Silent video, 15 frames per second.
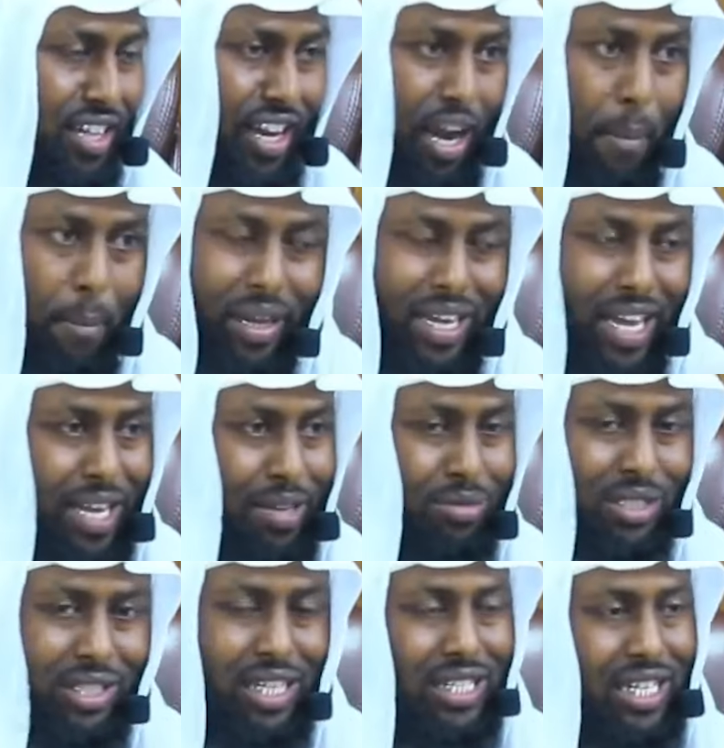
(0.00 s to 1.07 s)
The number
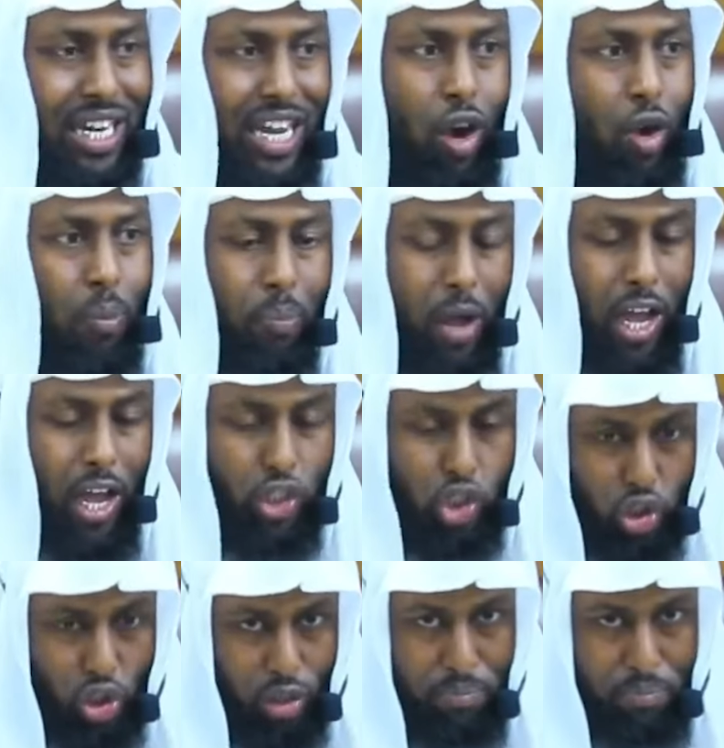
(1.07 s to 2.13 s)
games doesn't help and
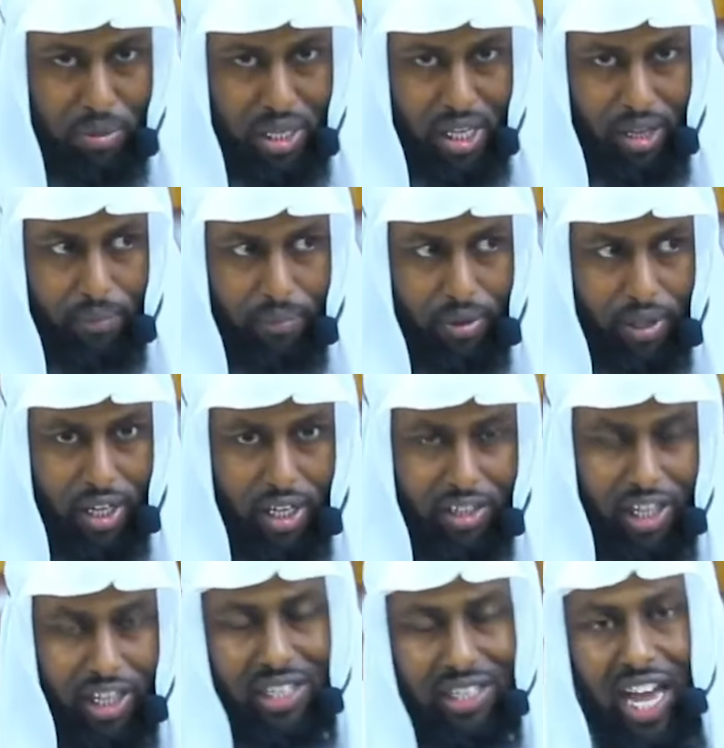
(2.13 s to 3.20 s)
shouldn't be
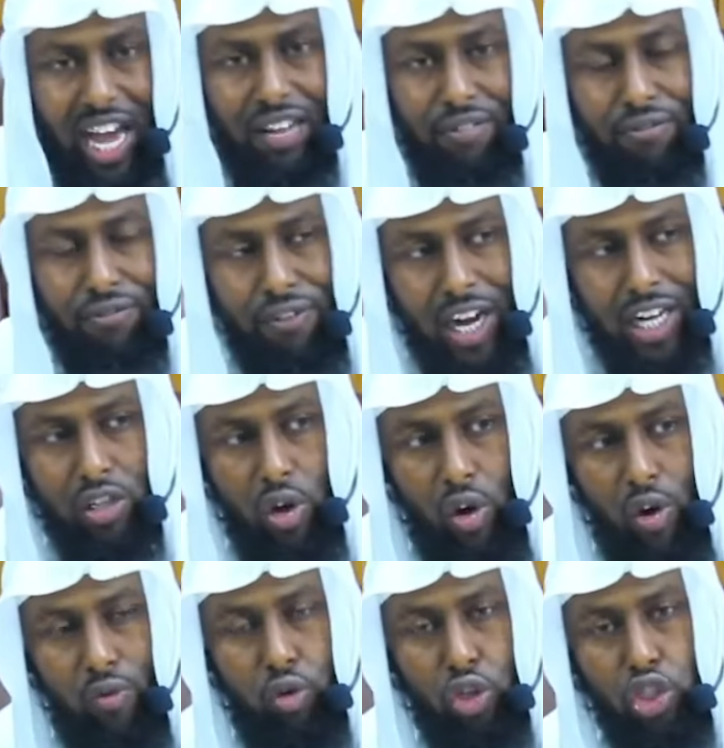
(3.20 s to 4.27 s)
the deciding
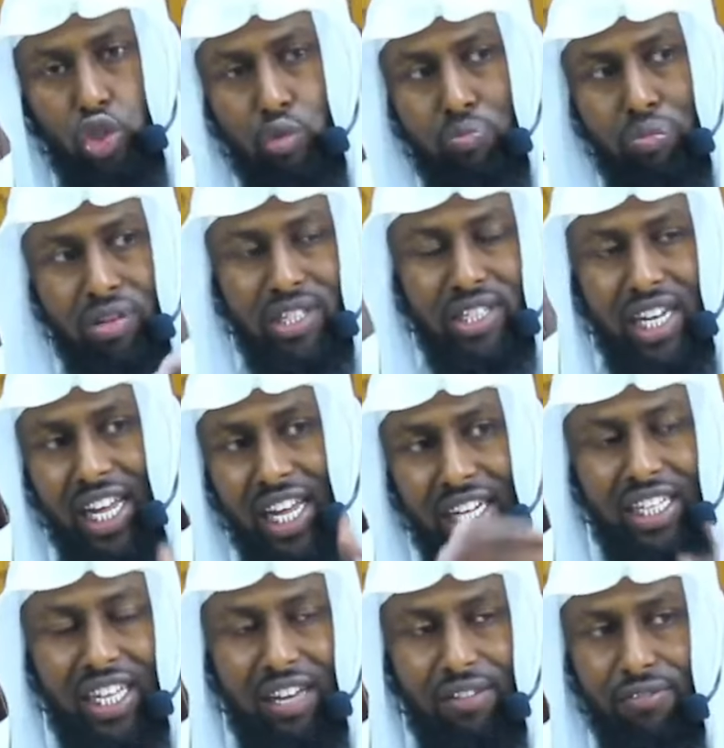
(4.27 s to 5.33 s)
factor of what you present
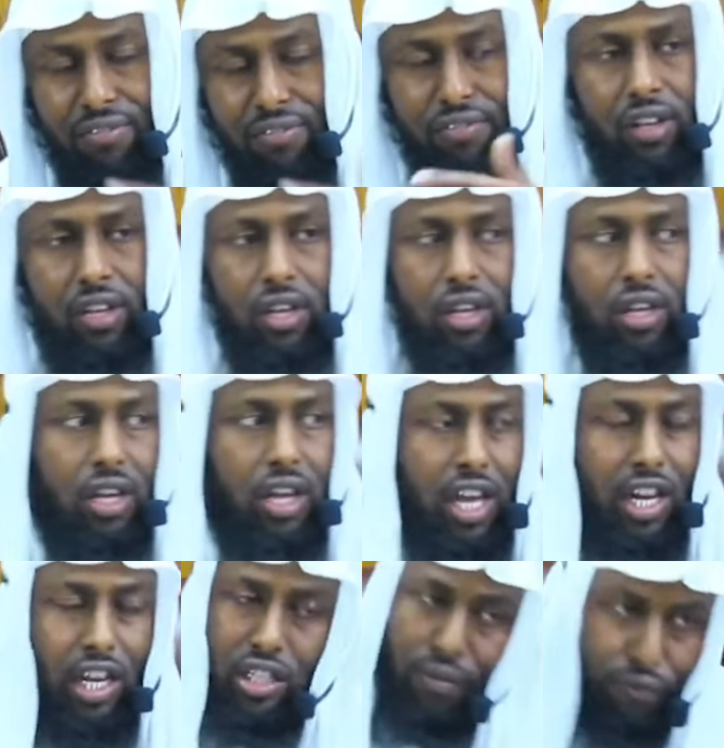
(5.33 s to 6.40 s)
and give.
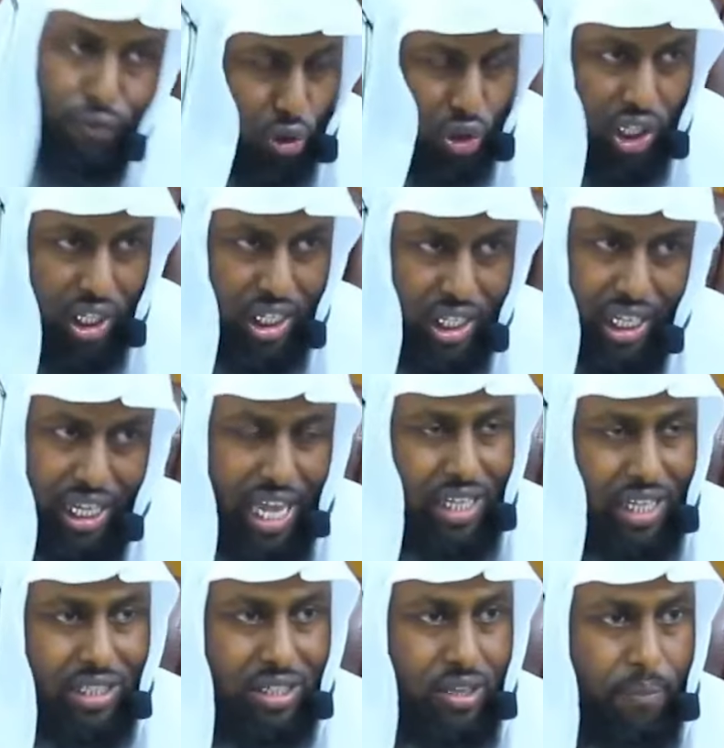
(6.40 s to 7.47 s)
And it's unfortunately the
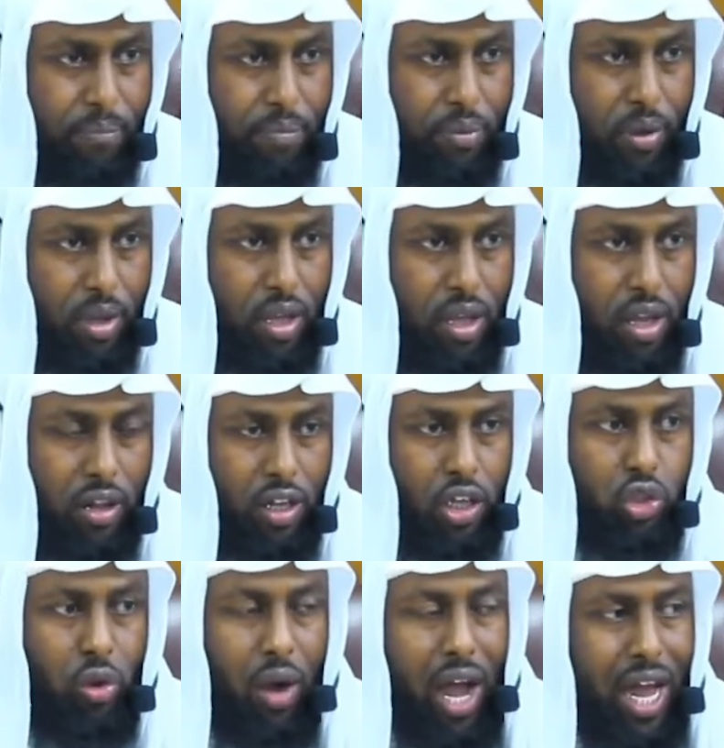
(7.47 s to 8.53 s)
case.
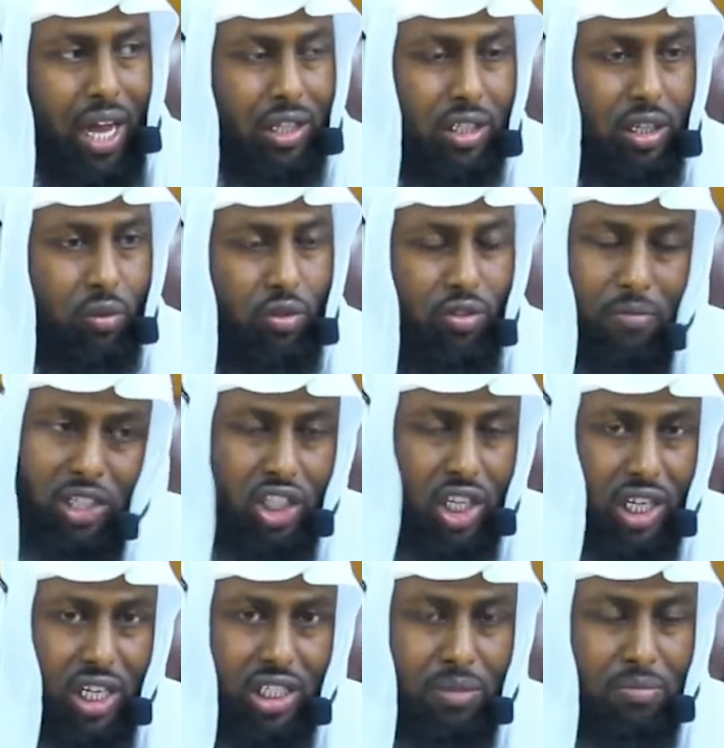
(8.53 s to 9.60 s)
The du'at, we
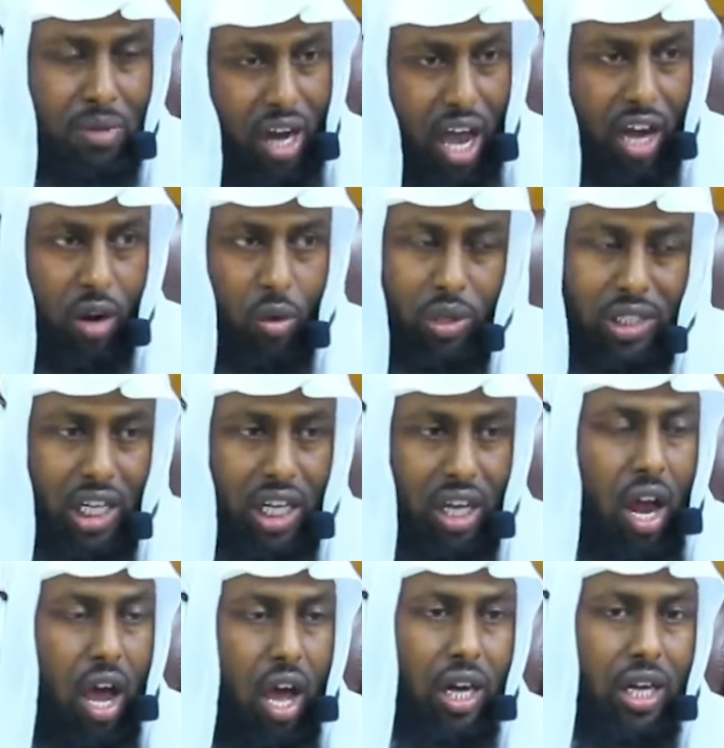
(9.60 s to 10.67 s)
mentioned this mirara and
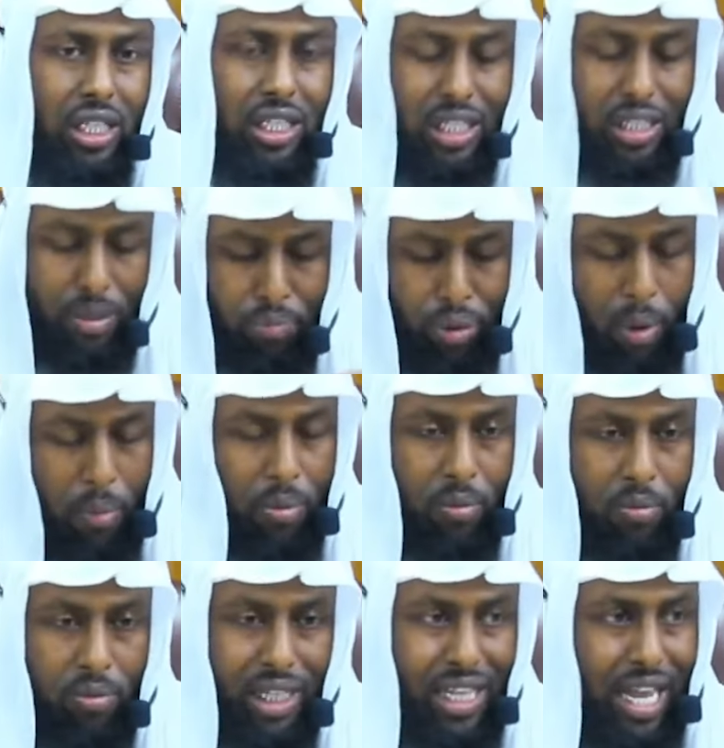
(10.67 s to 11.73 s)
tikraran, this is the
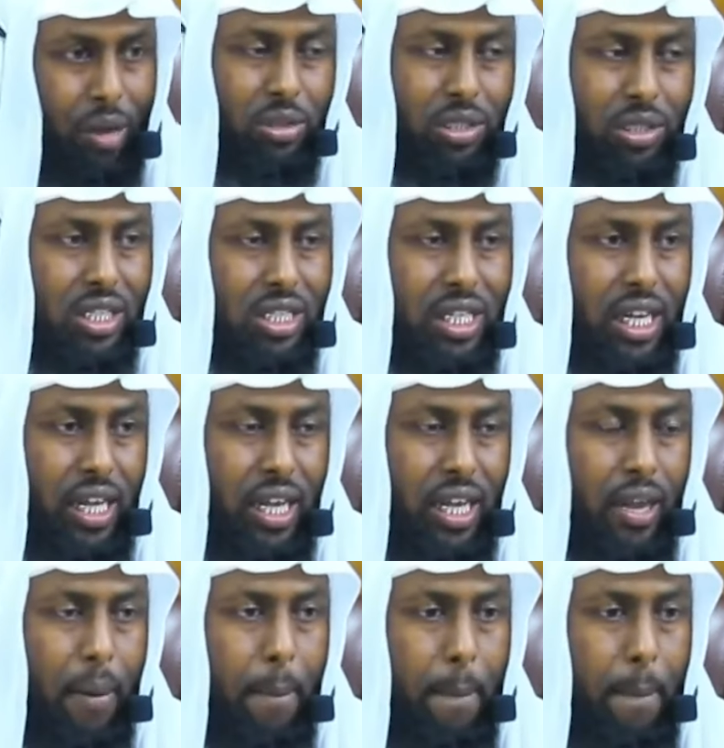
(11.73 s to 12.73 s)
problem with the da'wah scene today.